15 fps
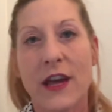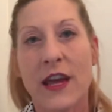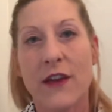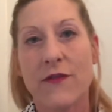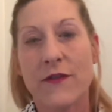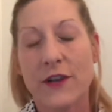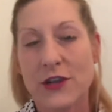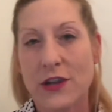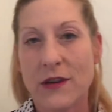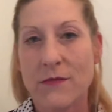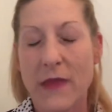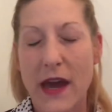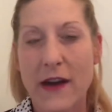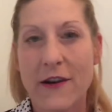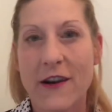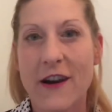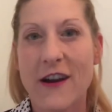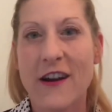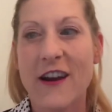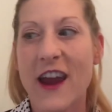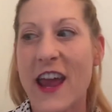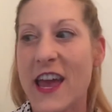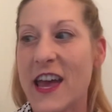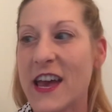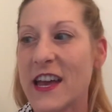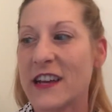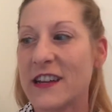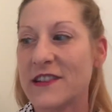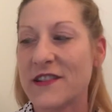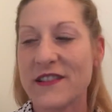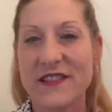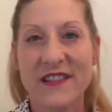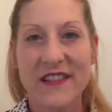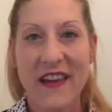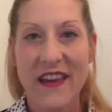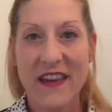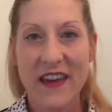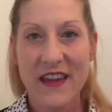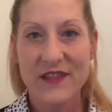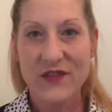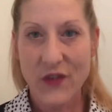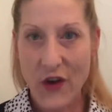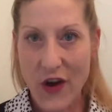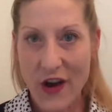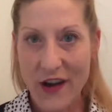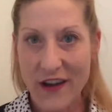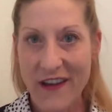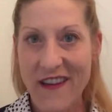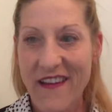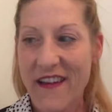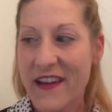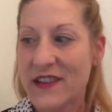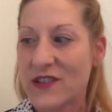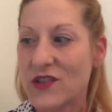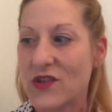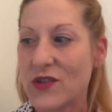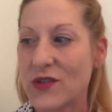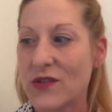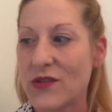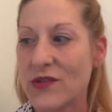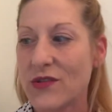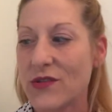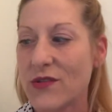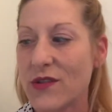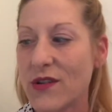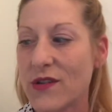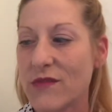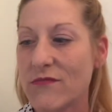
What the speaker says: efficient manner, and it doesn't take as long to